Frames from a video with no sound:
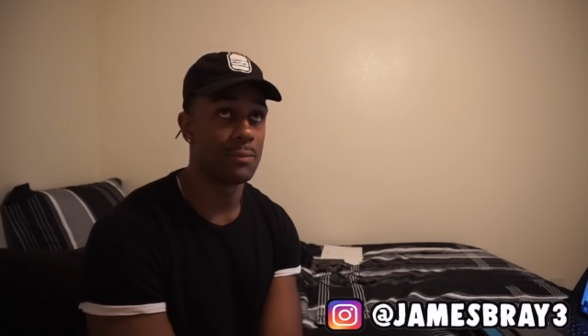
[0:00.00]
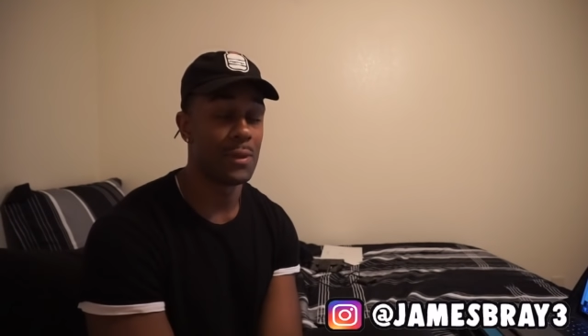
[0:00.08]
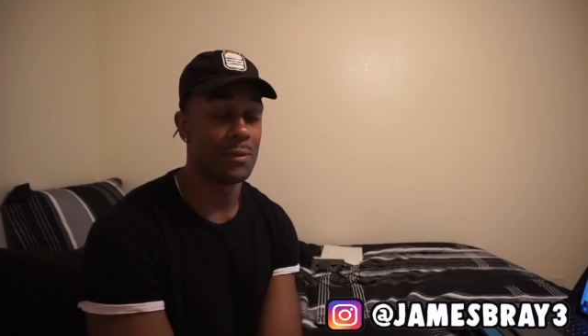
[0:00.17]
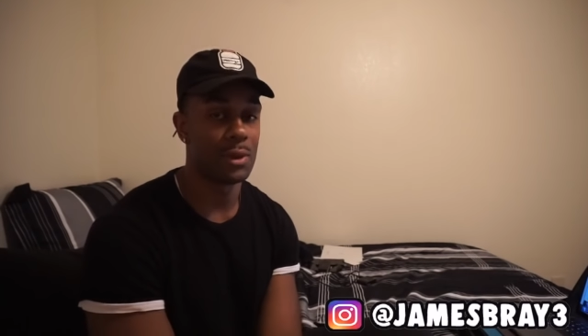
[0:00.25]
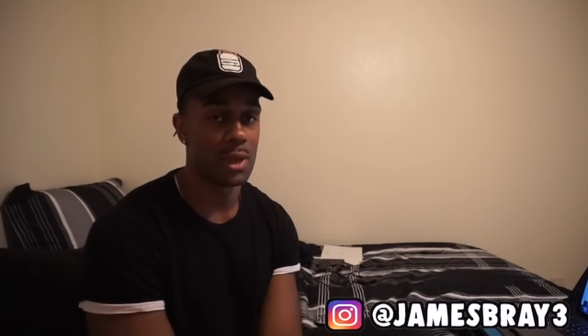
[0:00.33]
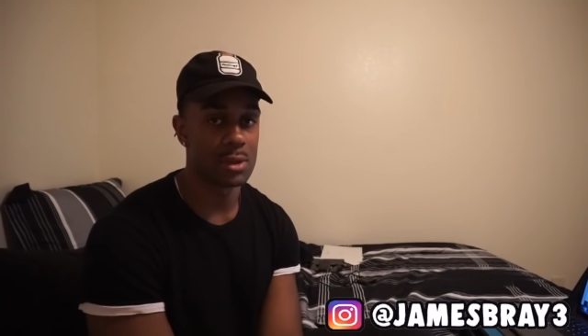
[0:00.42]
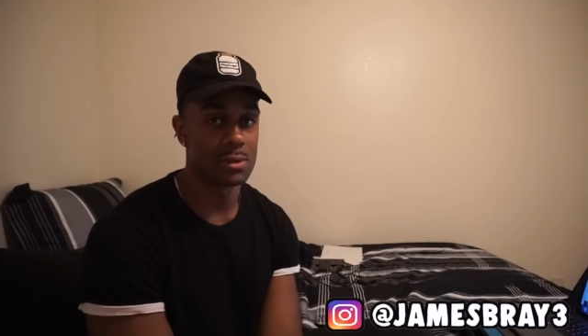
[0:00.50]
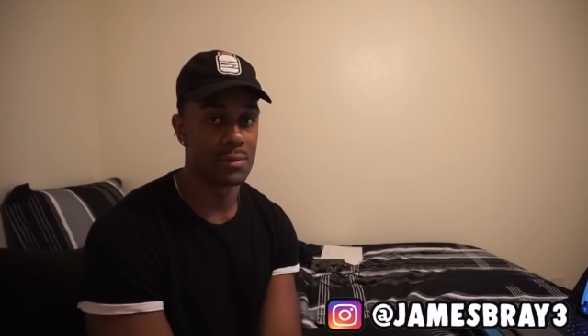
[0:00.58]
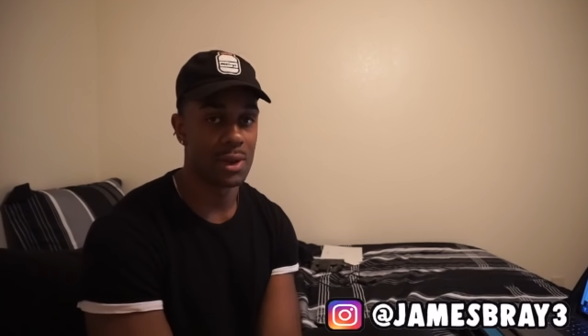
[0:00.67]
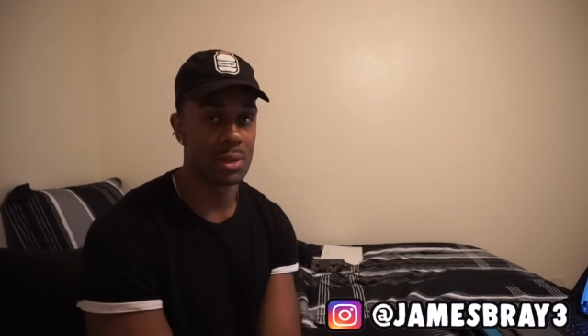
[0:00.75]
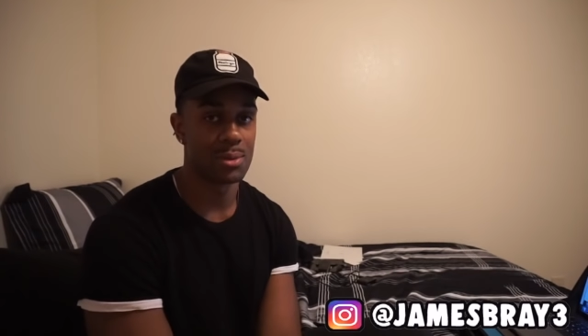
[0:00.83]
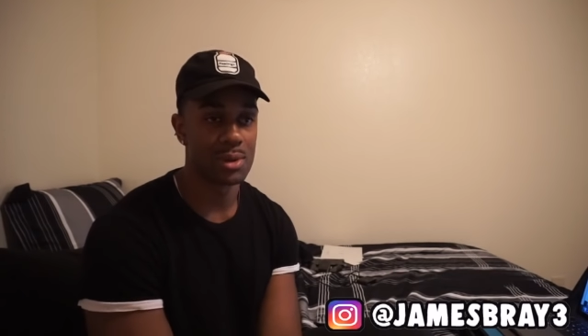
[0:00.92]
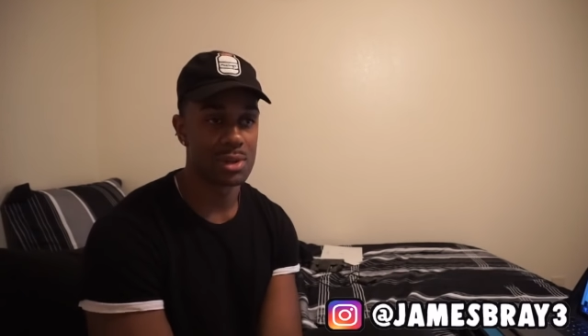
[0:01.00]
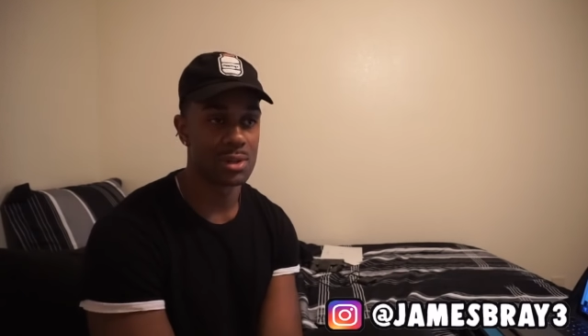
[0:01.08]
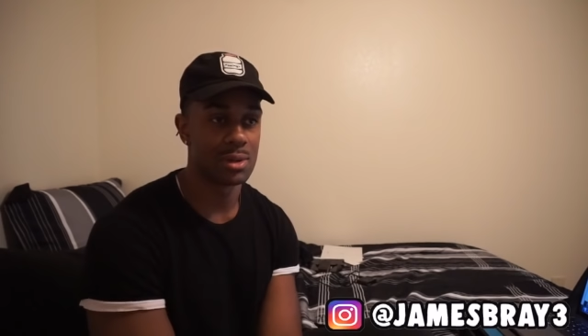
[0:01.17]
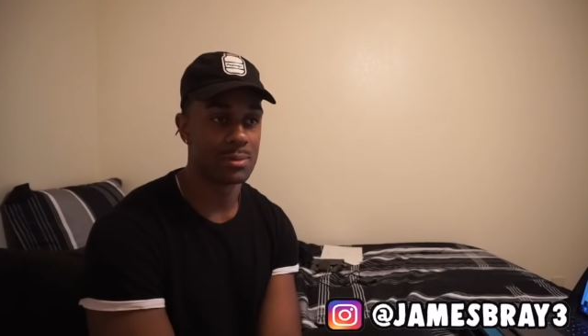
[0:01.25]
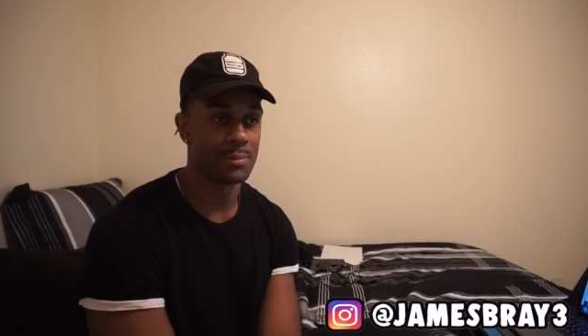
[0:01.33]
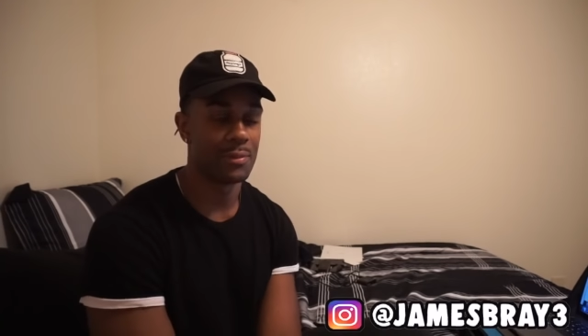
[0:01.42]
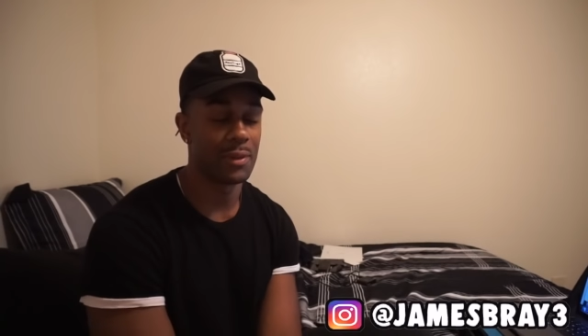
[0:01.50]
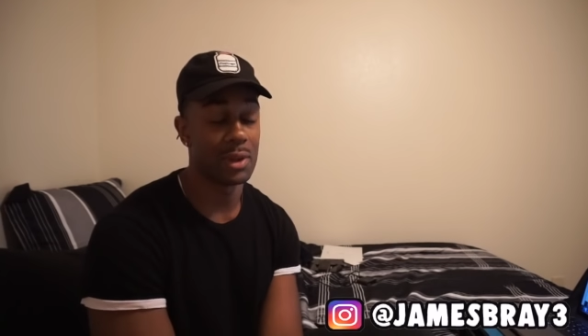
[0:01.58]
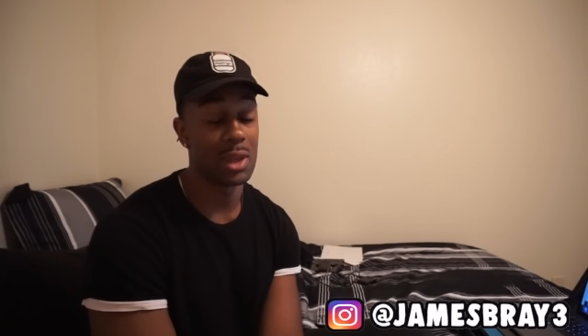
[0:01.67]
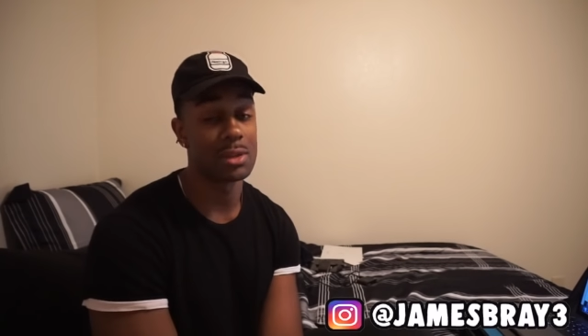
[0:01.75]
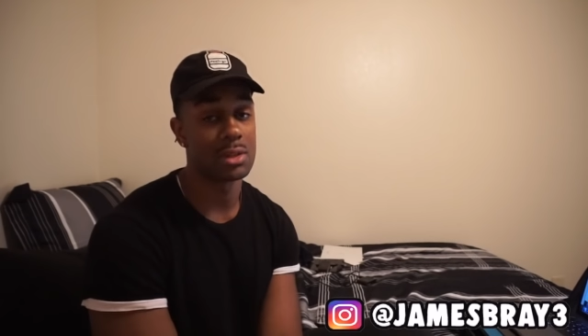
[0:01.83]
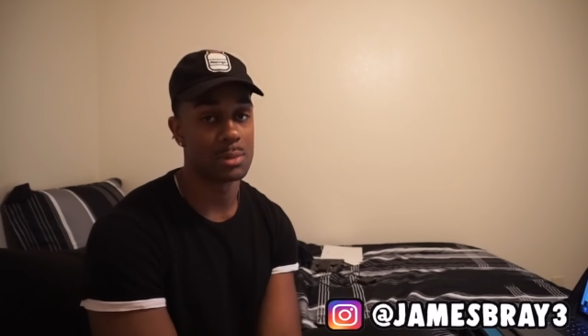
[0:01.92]
fifty thousand followers, so
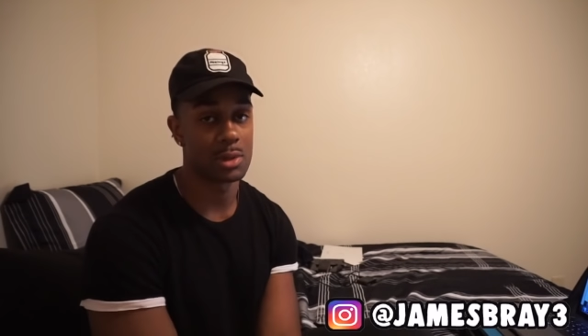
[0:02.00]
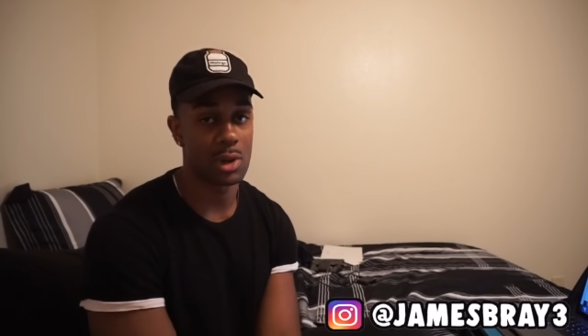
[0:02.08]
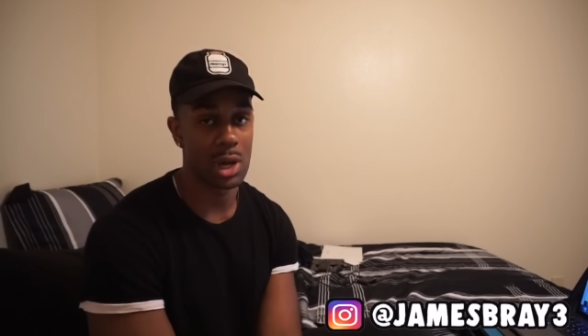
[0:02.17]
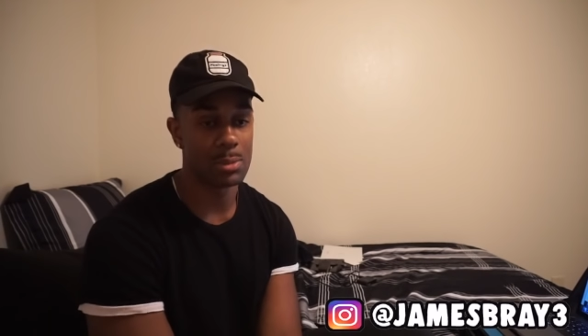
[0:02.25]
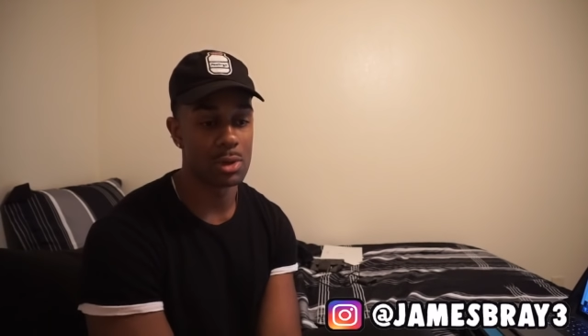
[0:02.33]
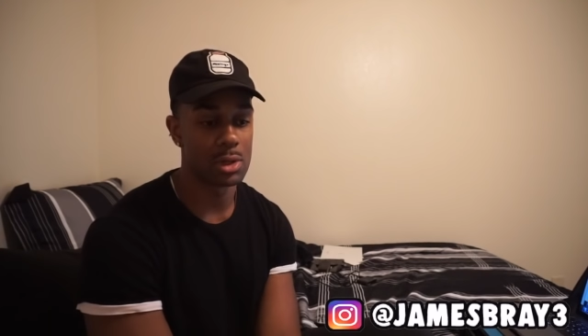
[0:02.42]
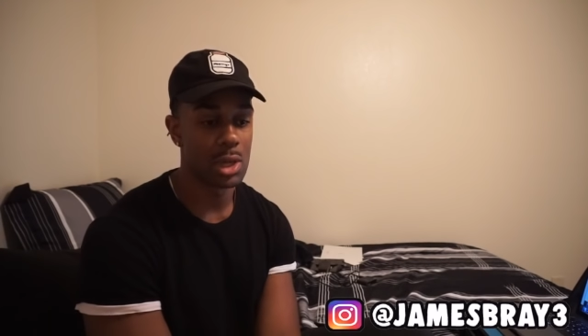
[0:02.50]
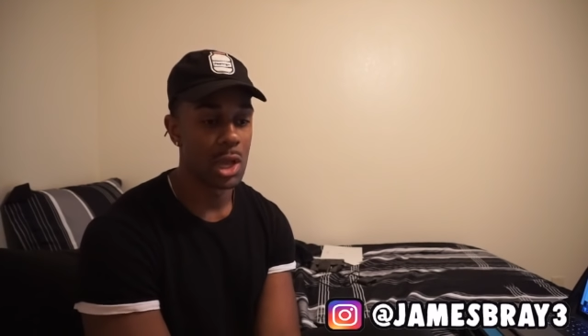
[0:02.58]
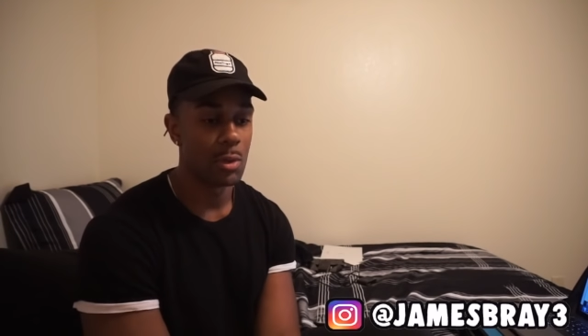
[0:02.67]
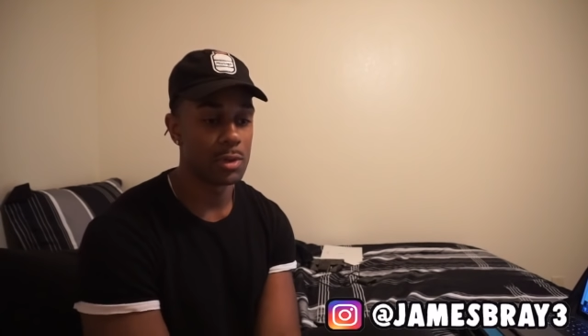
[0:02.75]
fifty thousand subscribers.